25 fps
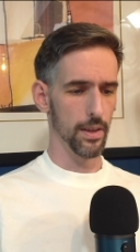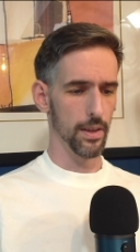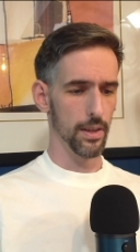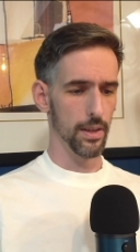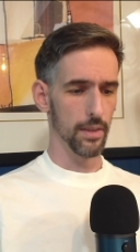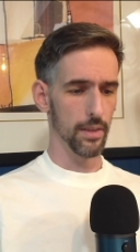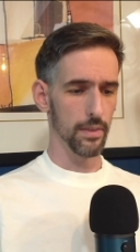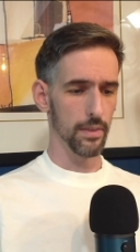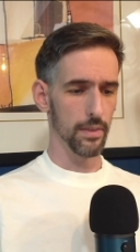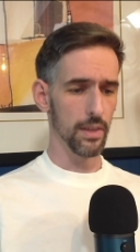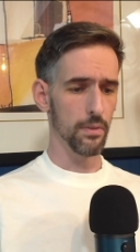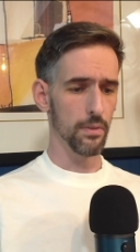
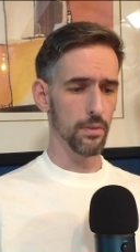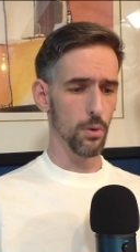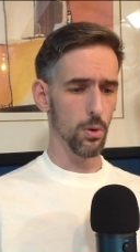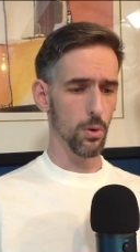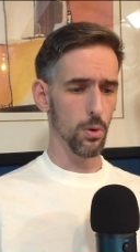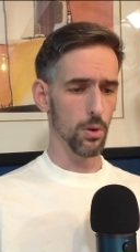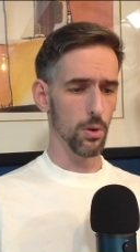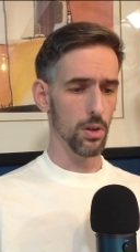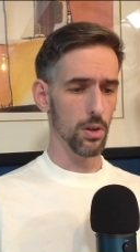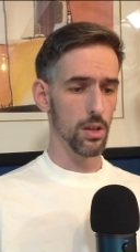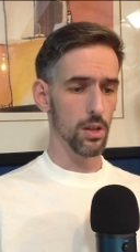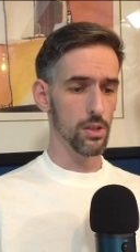
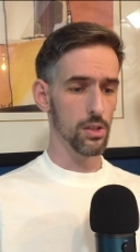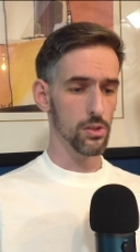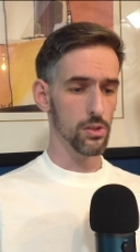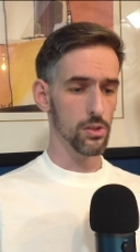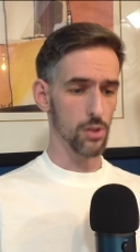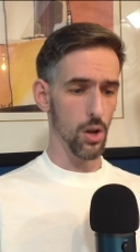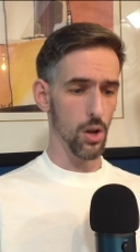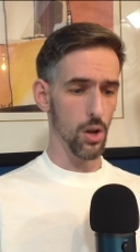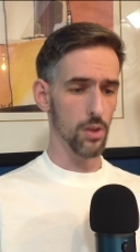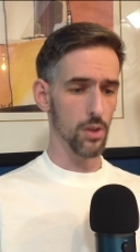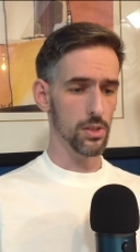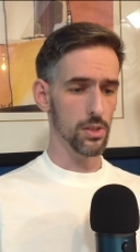Therefore
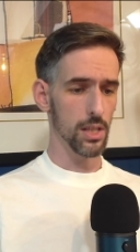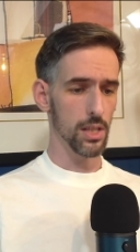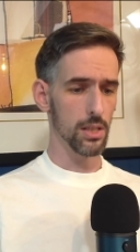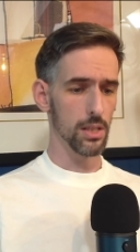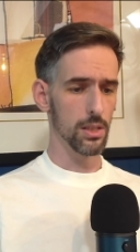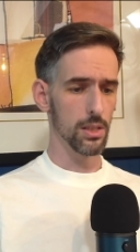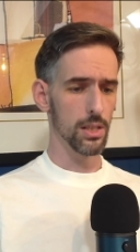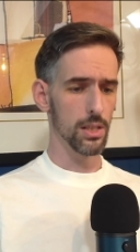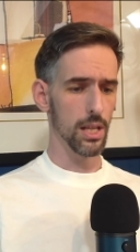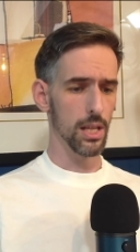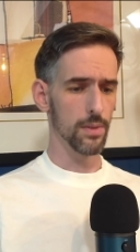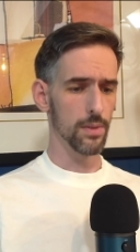Saul said
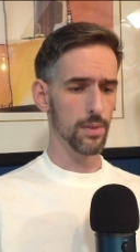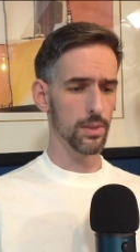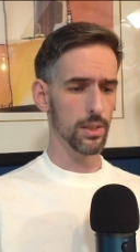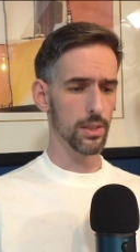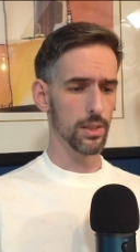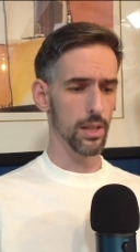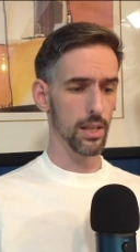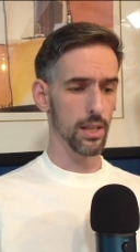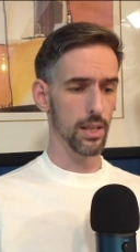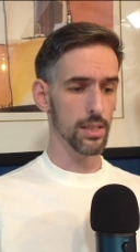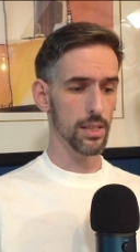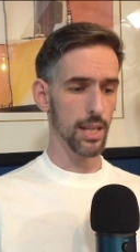to
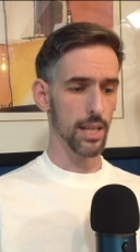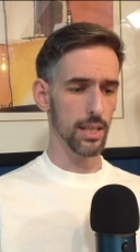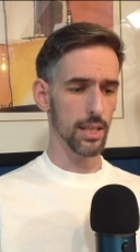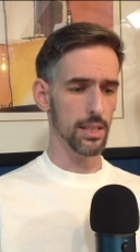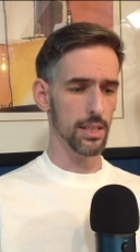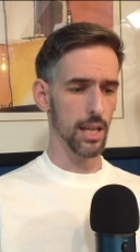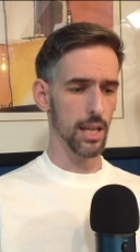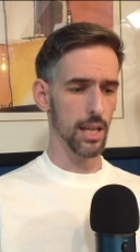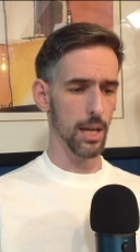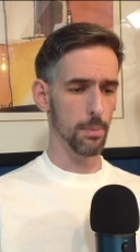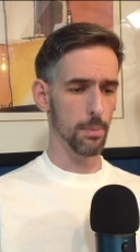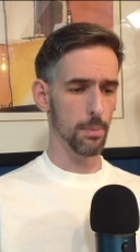David a second
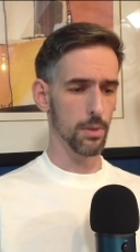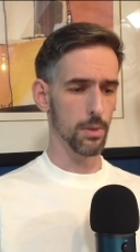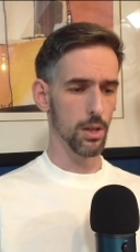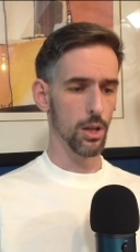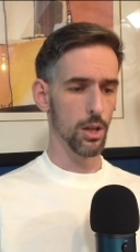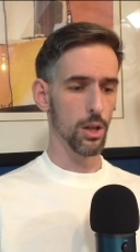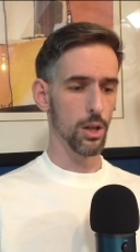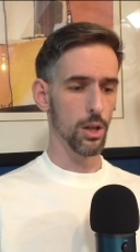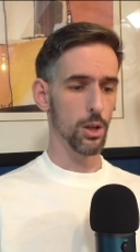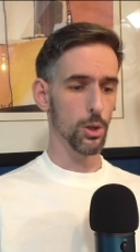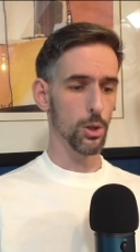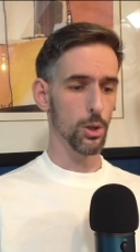time,
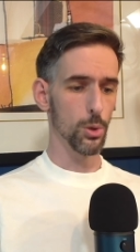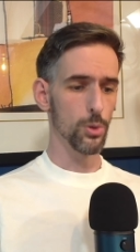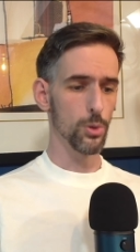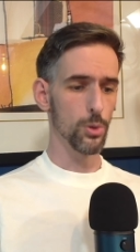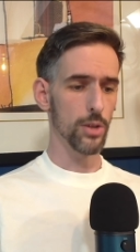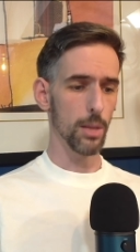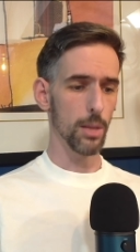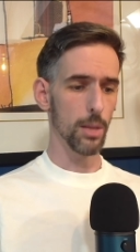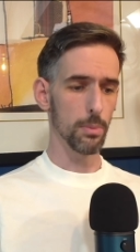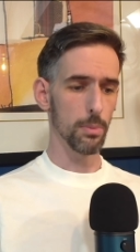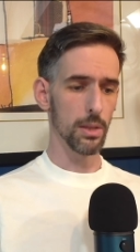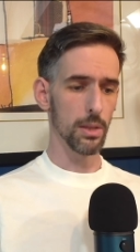You
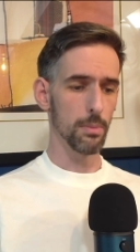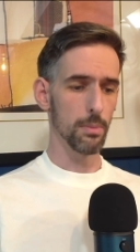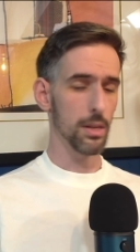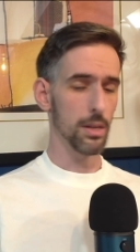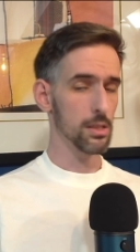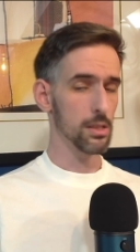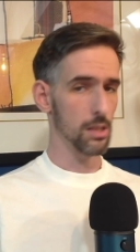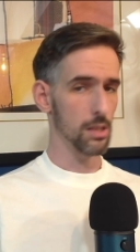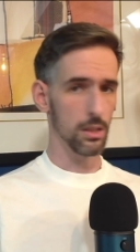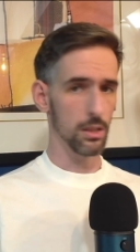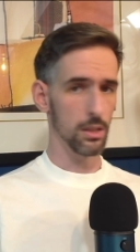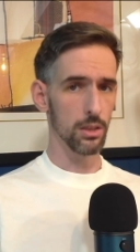shall be my
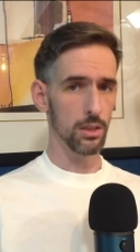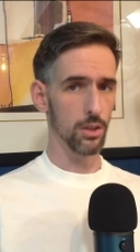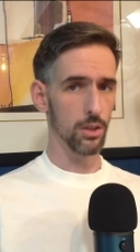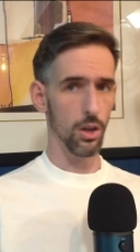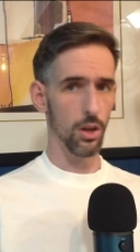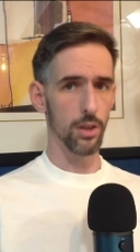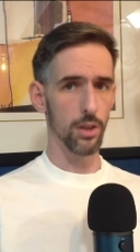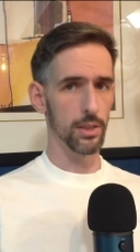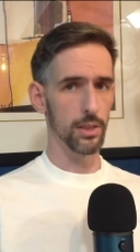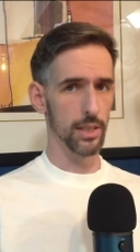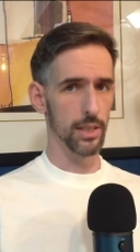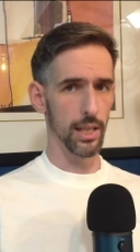
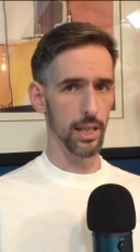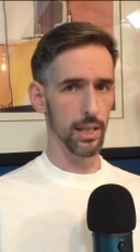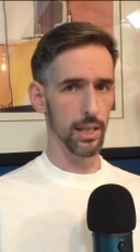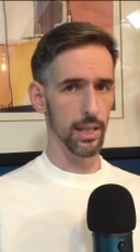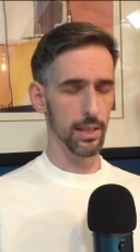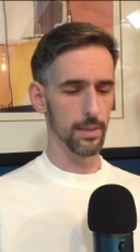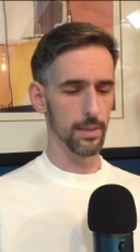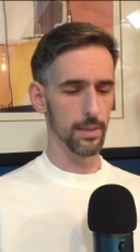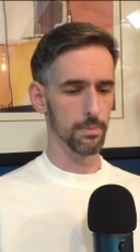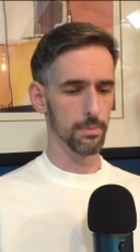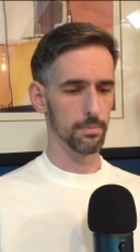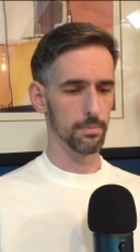son-in-law today.